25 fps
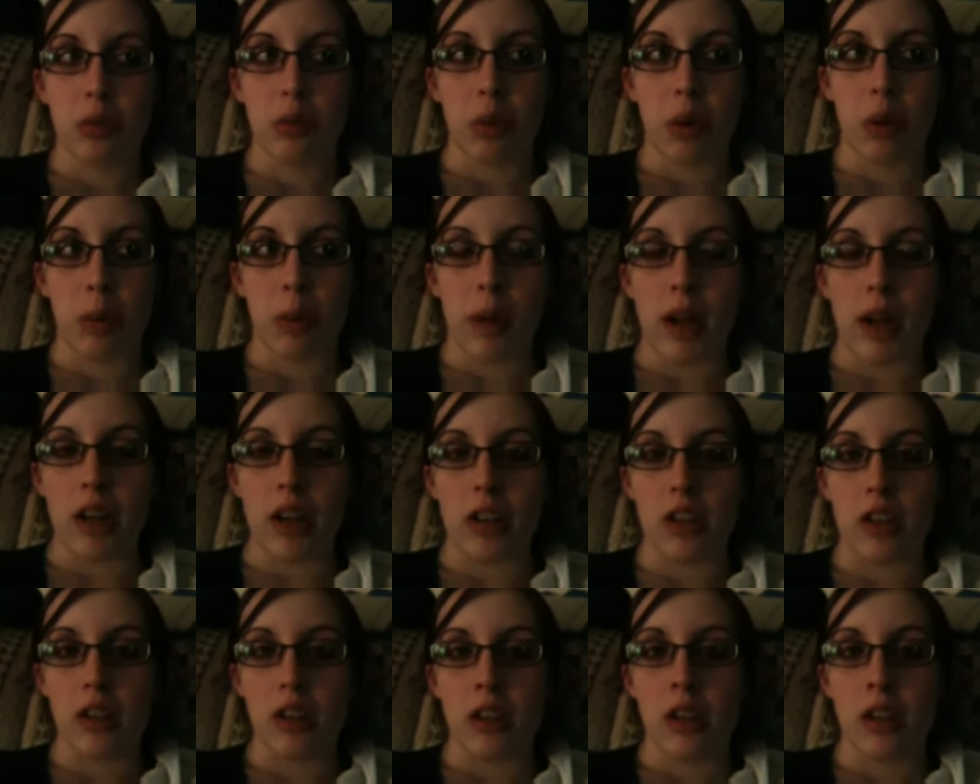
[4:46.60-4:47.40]
would
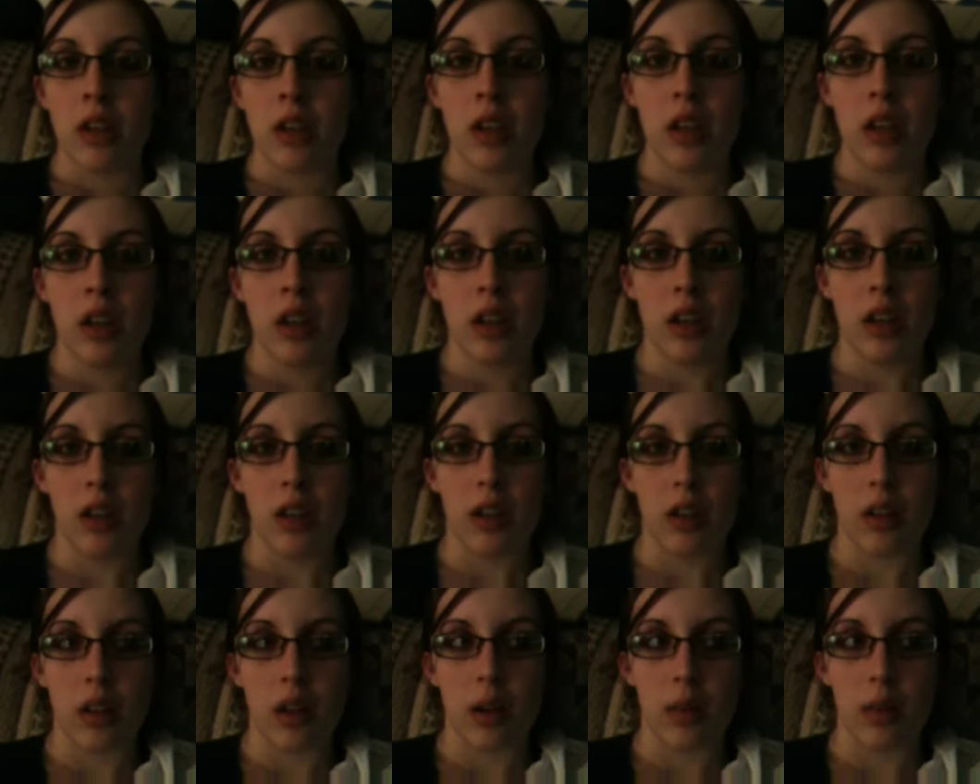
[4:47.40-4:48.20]
imagine,
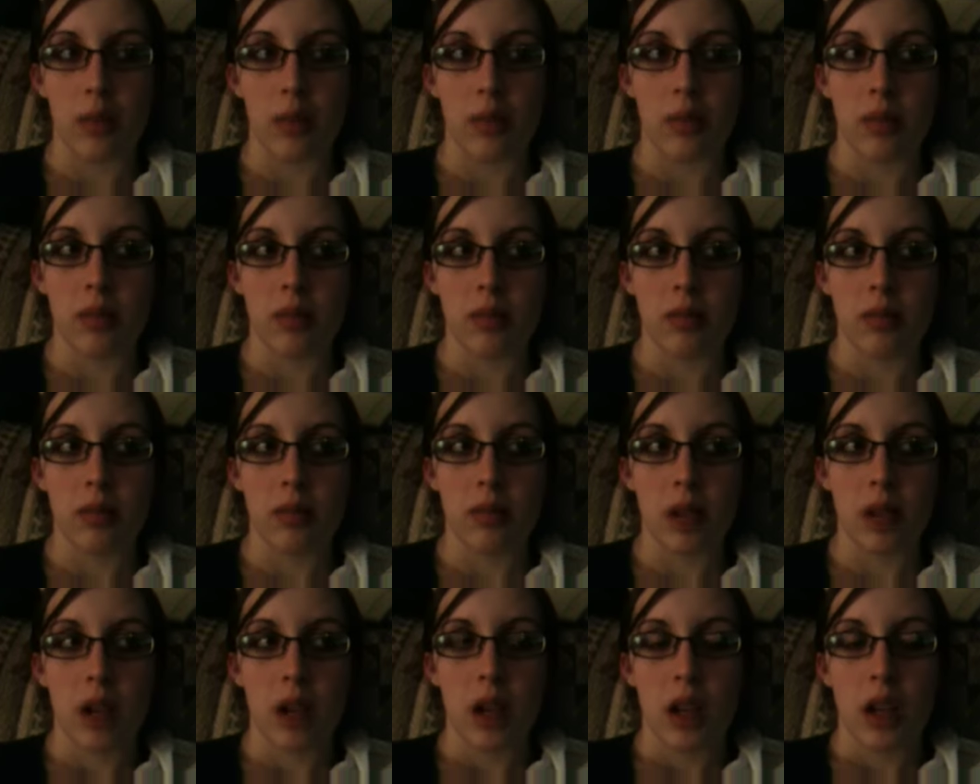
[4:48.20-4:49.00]
because
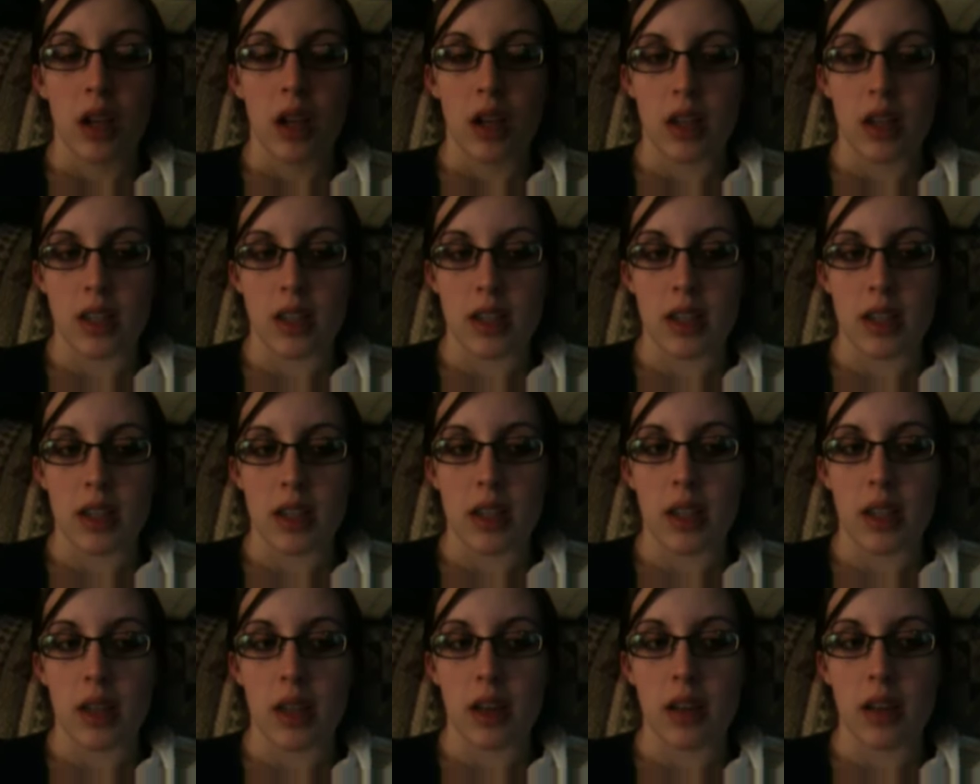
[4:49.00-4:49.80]
um, they
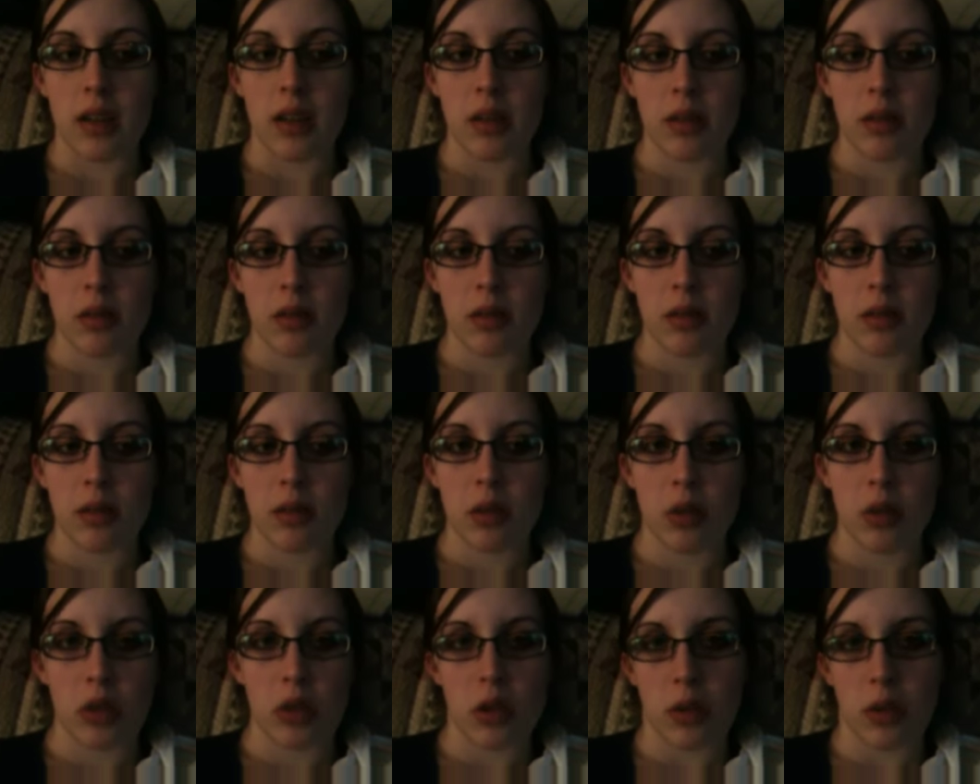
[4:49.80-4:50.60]
said that
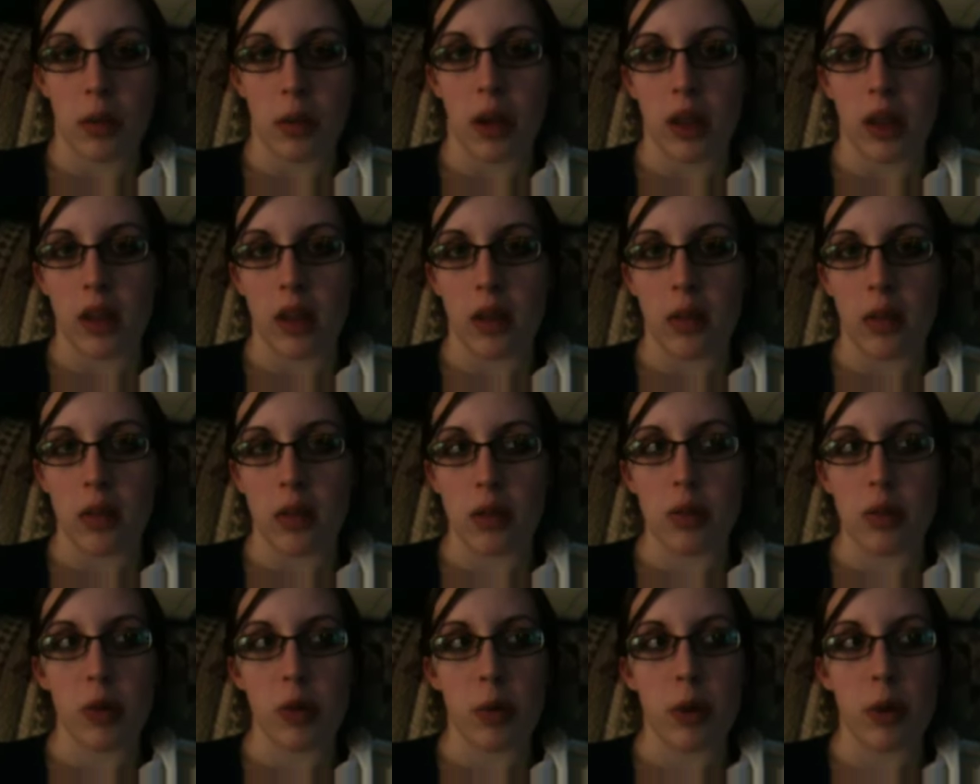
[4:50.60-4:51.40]
usually back labor
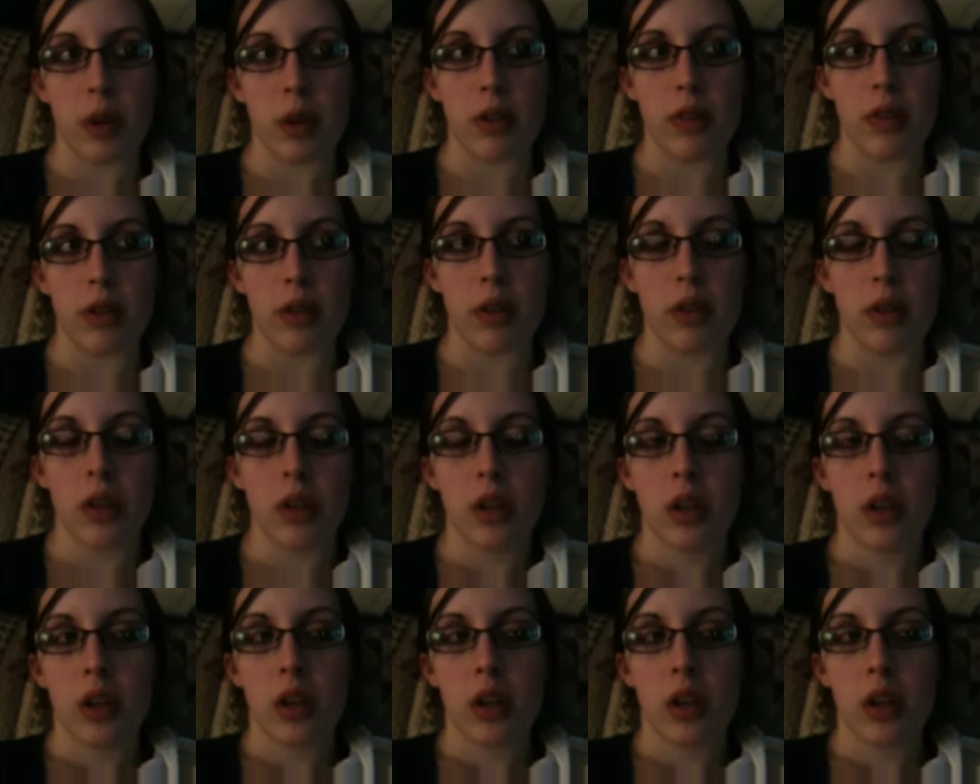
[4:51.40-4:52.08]
is more painful.